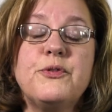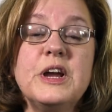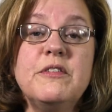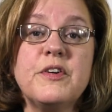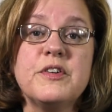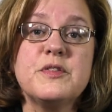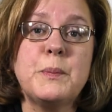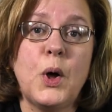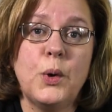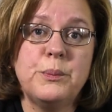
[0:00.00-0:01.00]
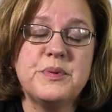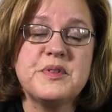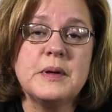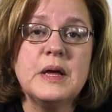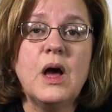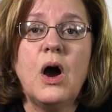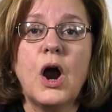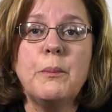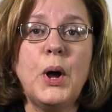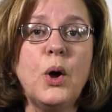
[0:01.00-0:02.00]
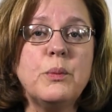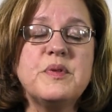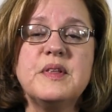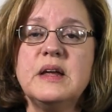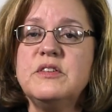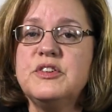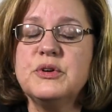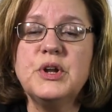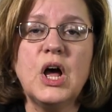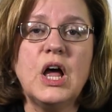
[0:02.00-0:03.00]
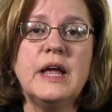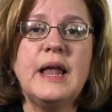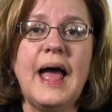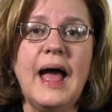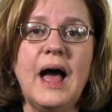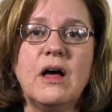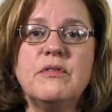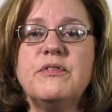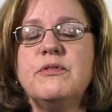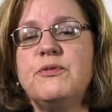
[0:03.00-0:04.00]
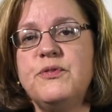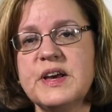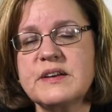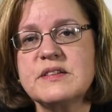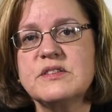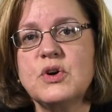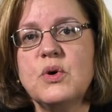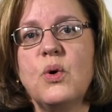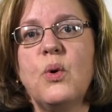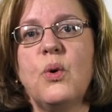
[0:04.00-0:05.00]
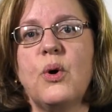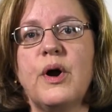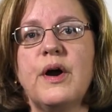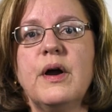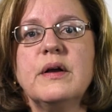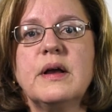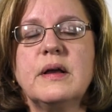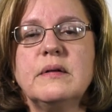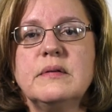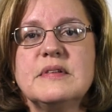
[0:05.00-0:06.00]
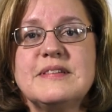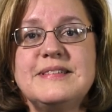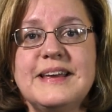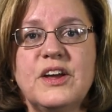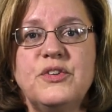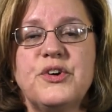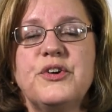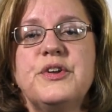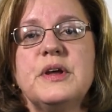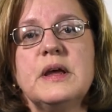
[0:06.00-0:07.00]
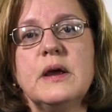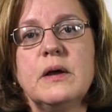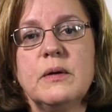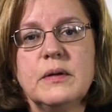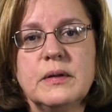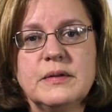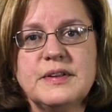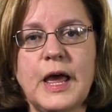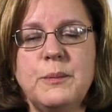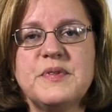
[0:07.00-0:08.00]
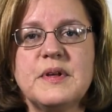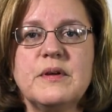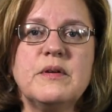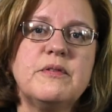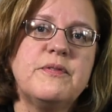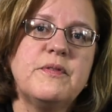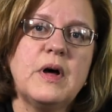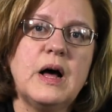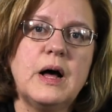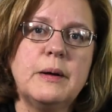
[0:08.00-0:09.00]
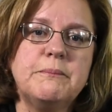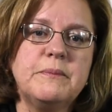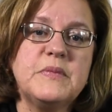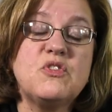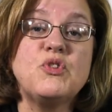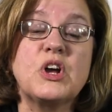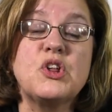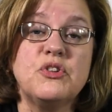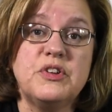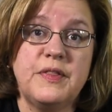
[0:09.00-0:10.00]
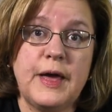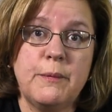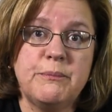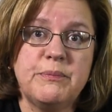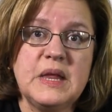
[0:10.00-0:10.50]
Free verse poems are poems that do not have fixed or standard types of structure to them.